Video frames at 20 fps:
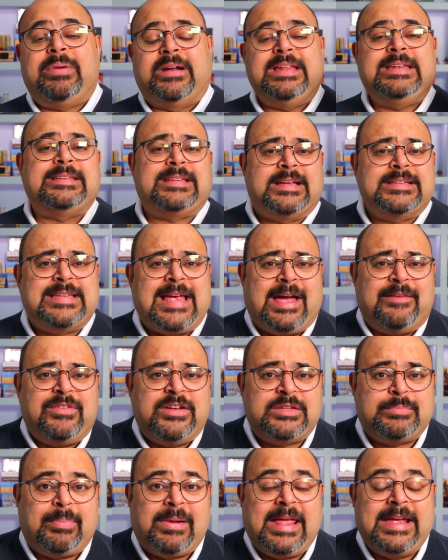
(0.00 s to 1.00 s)
but it does have
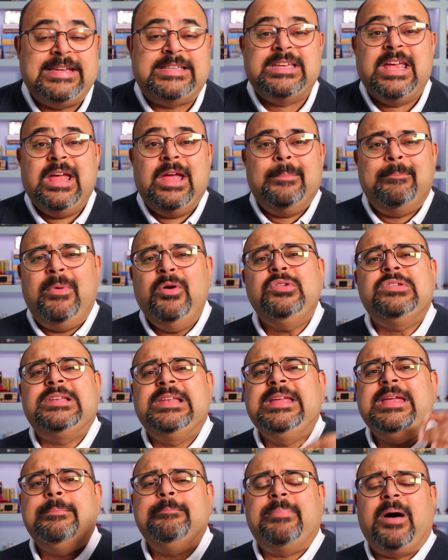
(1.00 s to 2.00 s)
its place,
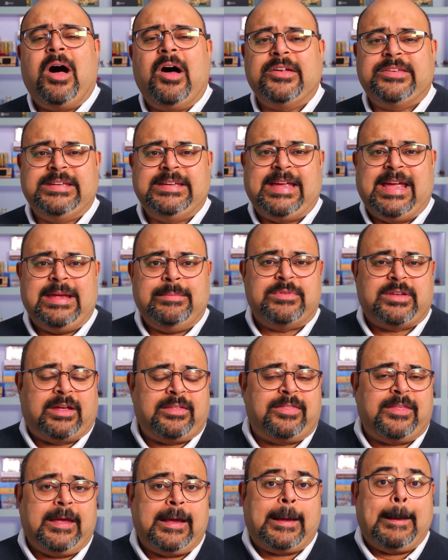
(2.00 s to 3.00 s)
mostly in party games, I
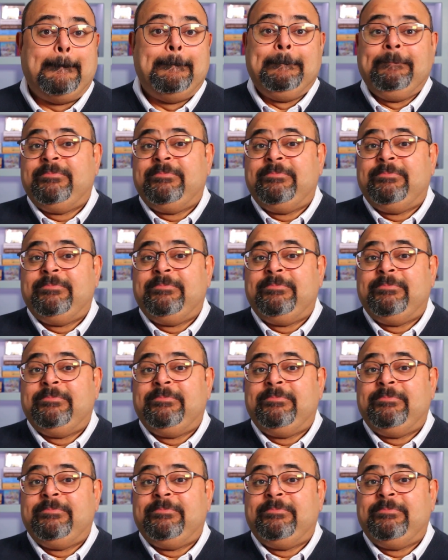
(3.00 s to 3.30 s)
think.